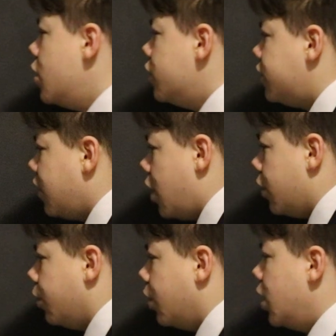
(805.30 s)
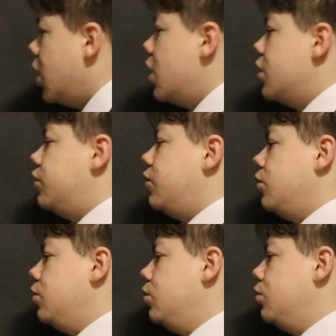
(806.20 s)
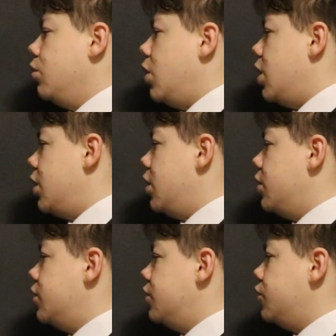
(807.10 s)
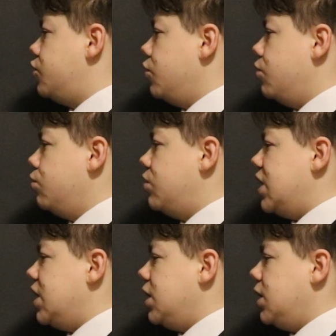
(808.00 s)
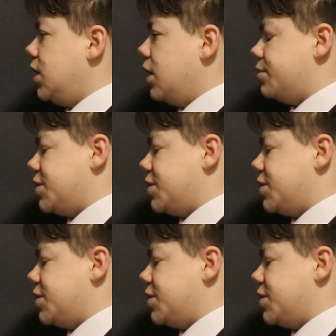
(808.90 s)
So, to do the lip